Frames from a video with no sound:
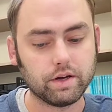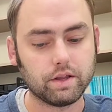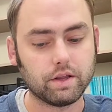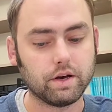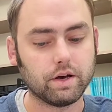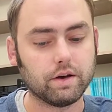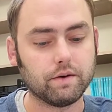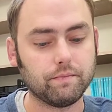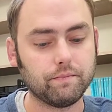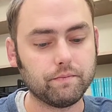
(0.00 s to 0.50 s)
like
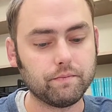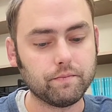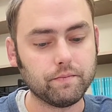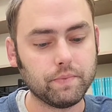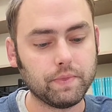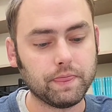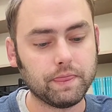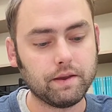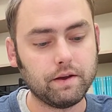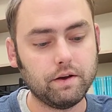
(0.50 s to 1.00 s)
that.
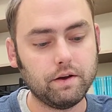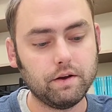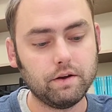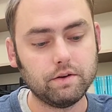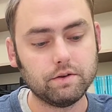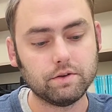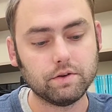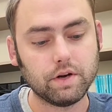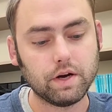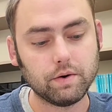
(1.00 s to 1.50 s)

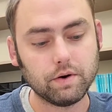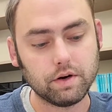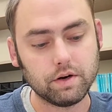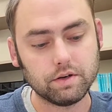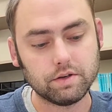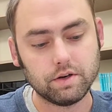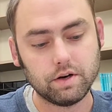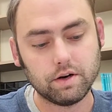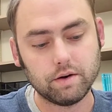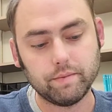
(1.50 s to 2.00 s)
So now we're
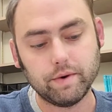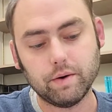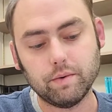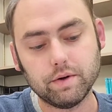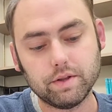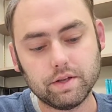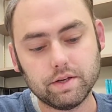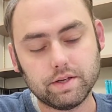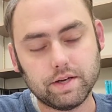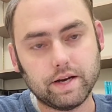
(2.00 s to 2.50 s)
going to talk about
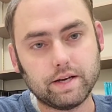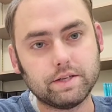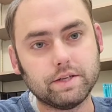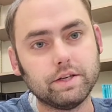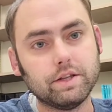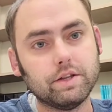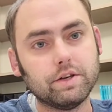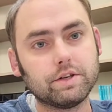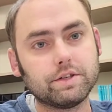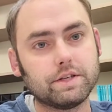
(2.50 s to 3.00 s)
what this
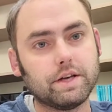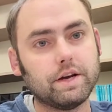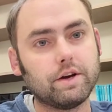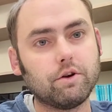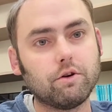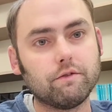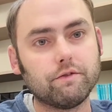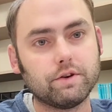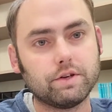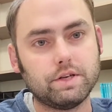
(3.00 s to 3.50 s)
actually looks
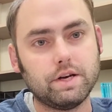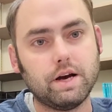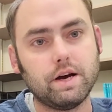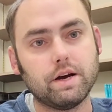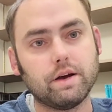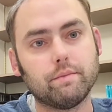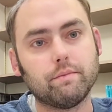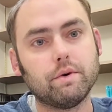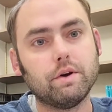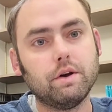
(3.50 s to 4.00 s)
like over
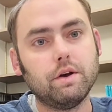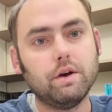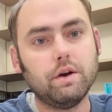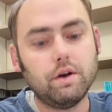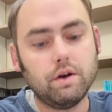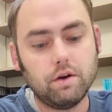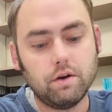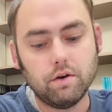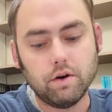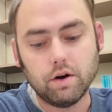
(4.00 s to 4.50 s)
time.
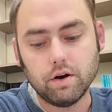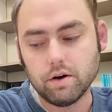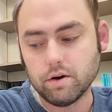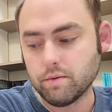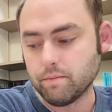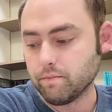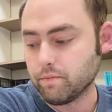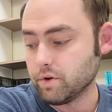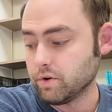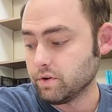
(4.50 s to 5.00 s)

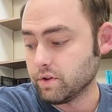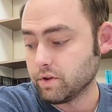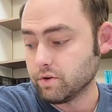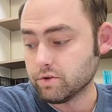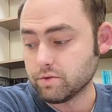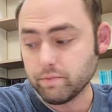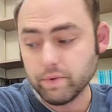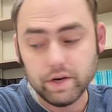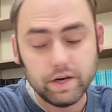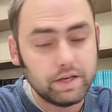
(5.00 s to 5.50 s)

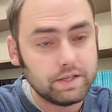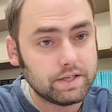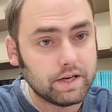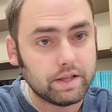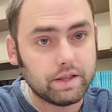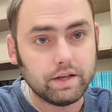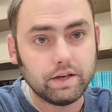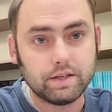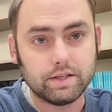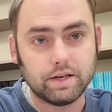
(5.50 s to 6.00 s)
Those meetings,
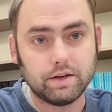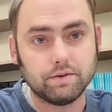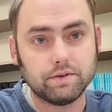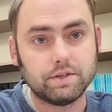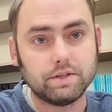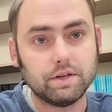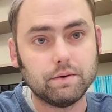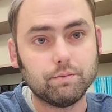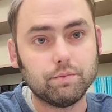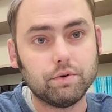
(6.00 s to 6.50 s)
I think,
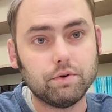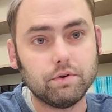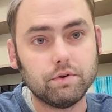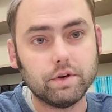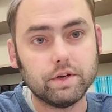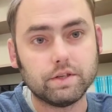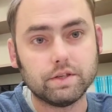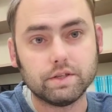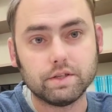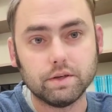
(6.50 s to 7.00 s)
sound simple.
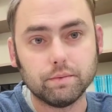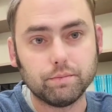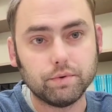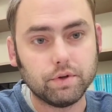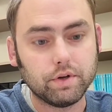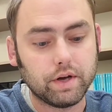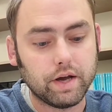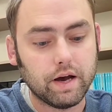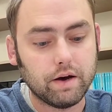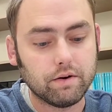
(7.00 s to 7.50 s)
It's
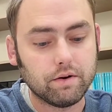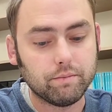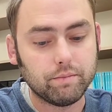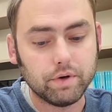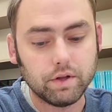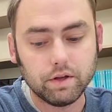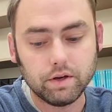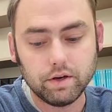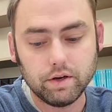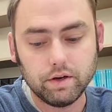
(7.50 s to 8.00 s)
simple
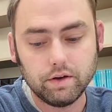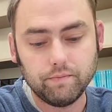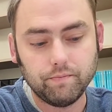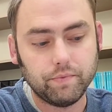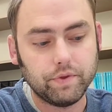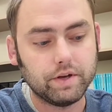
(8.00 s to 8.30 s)
accountability.